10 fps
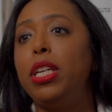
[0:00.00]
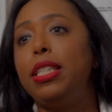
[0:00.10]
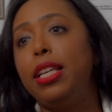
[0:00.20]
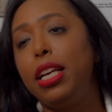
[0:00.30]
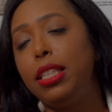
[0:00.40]

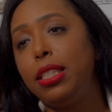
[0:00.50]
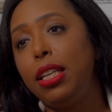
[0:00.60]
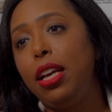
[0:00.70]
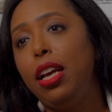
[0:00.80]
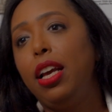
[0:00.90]
6th,
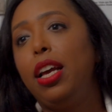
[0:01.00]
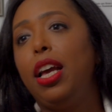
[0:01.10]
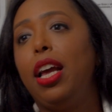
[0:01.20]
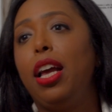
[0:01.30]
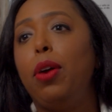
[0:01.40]

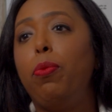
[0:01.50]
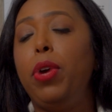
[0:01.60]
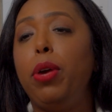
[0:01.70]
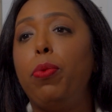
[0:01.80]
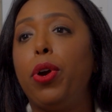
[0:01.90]

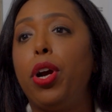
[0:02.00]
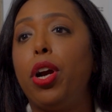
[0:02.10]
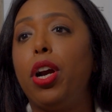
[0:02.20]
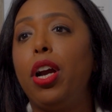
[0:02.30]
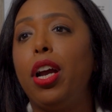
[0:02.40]
we
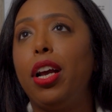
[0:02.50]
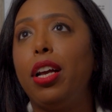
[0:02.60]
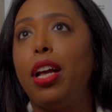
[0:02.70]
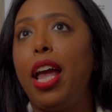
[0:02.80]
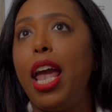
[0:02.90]
were
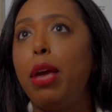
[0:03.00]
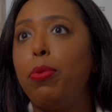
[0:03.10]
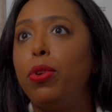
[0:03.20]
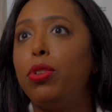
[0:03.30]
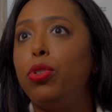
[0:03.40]

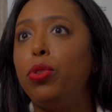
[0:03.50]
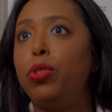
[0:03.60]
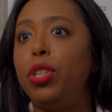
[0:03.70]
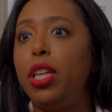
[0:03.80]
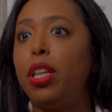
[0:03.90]
able to
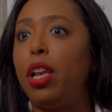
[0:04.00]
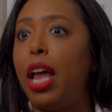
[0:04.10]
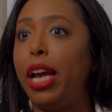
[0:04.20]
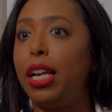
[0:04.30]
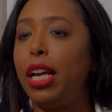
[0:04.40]
see the
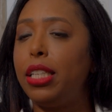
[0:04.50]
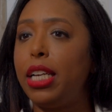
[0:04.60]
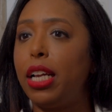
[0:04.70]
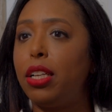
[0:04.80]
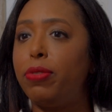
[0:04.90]
light at
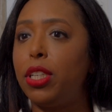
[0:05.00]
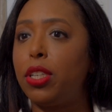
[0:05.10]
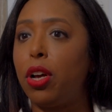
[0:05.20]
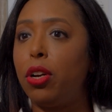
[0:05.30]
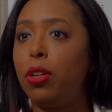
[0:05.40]
the end of the
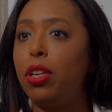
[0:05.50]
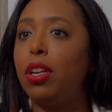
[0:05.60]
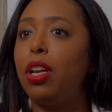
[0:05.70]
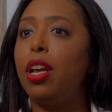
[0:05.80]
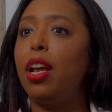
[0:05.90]
tunnel,
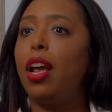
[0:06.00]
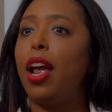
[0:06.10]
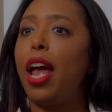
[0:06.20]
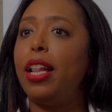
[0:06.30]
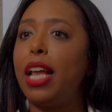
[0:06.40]

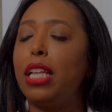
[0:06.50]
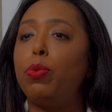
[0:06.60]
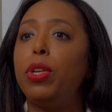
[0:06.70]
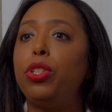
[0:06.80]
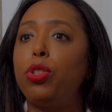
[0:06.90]
and that's
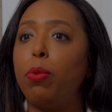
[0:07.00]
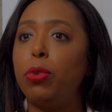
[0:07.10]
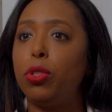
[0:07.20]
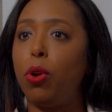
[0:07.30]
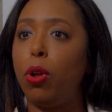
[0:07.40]
when
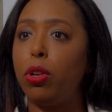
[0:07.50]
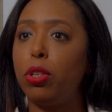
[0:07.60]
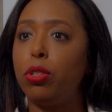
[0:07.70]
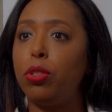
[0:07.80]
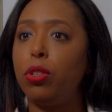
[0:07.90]
SOMOS called
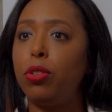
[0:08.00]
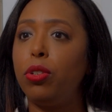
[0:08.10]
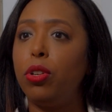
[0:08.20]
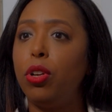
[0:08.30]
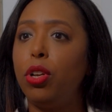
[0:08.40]
us
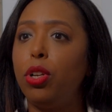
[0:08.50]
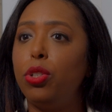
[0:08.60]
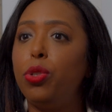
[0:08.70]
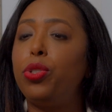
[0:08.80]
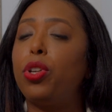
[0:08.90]

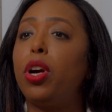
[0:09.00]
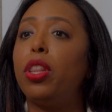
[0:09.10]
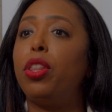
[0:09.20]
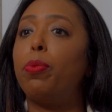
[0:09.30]
to start the